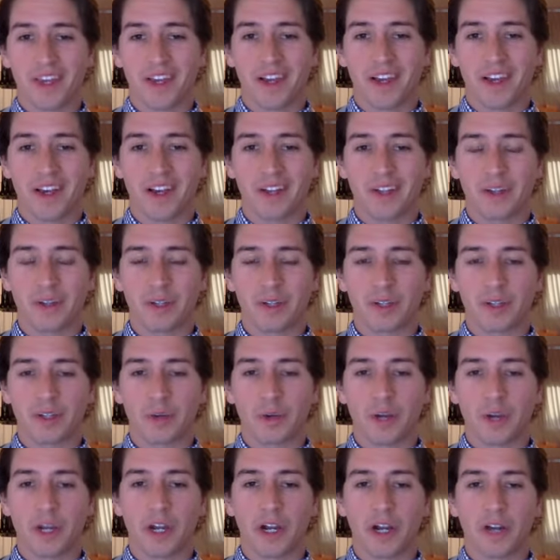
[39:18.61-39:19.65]
uh, you can
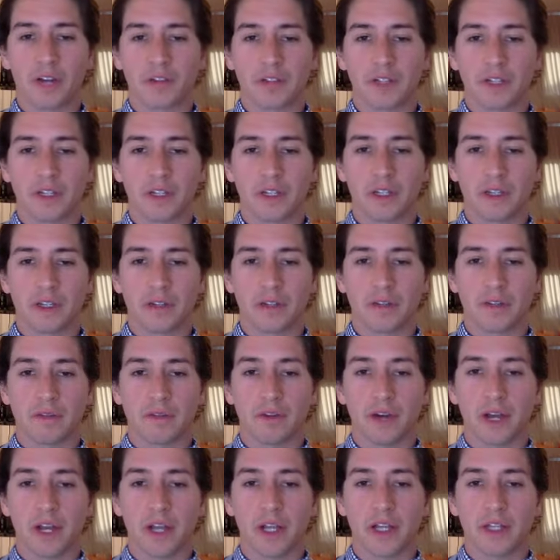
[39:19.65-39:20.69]
quite often
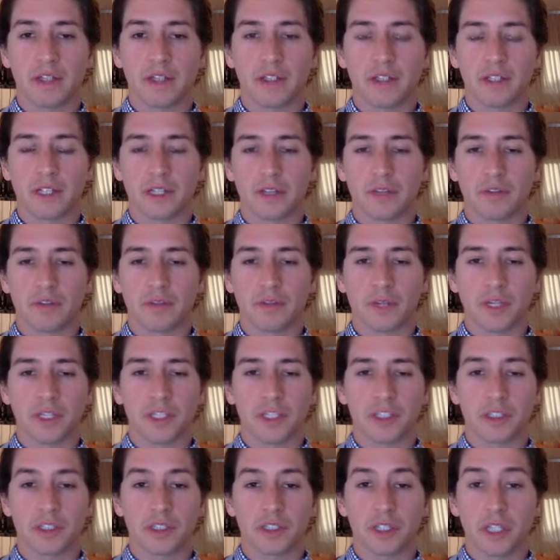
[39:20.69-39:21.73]
find
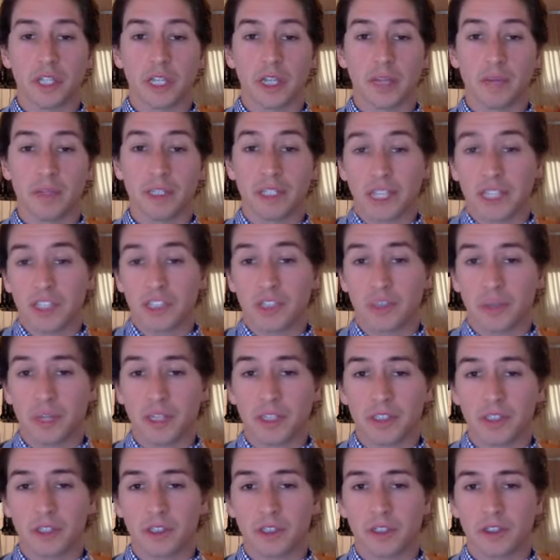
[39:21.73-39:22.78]
information that can be
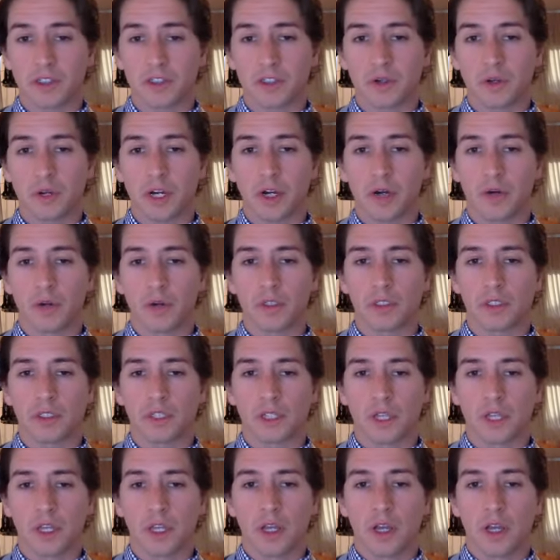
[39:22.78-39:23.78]
detrimental and so i always